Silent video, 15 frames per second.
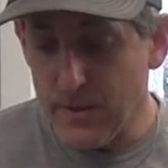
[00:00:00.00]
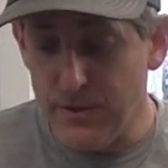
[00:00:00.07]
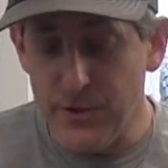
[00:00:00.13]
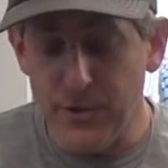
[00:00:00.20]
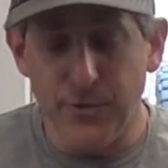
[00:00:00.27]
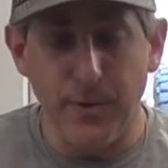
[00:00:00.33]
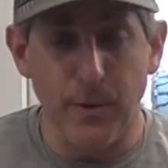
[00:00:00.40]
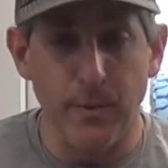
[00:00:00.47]

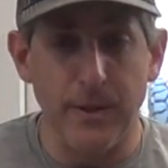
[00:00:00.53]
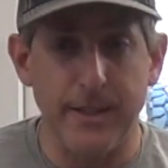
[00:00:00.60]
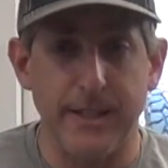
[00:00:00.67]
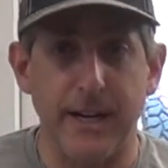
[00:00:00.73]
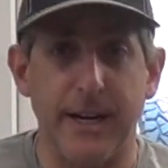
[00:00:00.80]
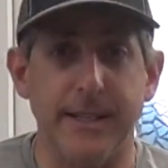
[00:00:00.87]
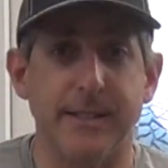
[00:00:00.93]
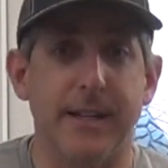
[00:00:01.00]
These feel really
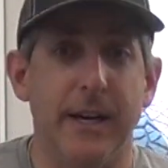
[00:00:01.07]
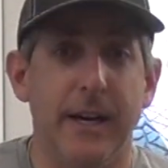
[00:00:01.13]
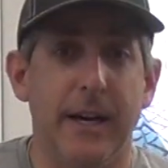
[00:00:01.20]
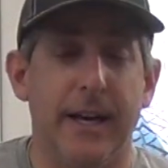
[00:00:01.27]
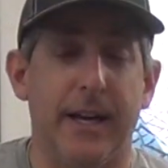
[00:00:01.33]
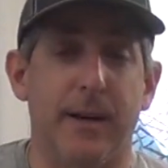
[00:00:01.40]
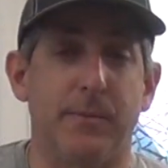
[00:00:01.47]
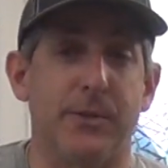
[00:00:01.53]
nice,
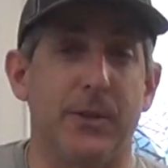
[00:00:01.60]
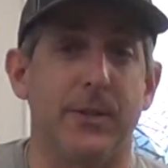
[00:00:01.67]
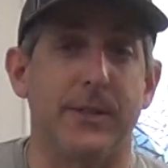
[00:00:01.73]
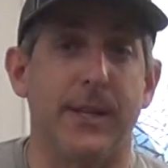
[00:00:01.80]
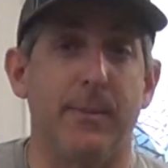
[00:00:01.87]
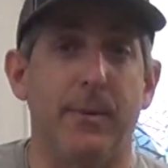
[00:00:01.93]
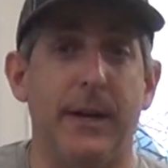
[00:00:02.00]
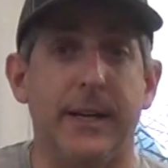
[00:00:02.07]
and I'm sure as
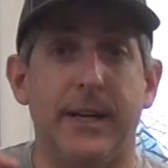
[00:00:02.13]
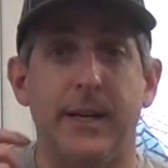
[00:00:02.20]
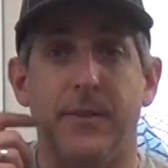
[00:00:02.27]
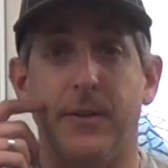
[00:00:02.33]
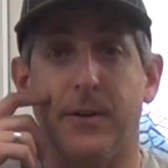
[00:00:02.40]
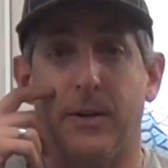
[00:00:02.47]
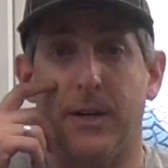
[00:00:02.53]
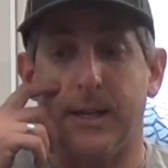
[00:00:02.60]
they break in,
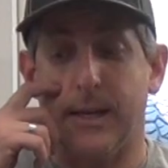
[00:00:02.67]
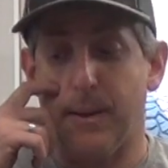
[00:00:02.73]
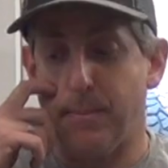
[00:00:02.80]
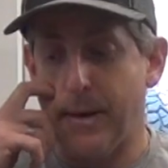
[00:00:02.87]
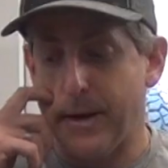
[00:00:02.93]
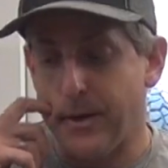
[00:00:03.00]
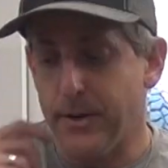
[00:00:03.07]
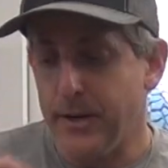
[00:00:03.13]
they're going to get
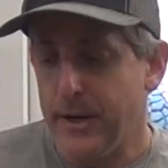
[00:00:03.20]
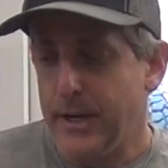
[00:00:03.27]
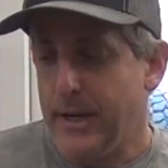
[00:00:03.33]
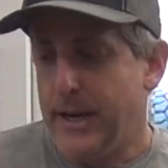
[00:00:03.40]
better.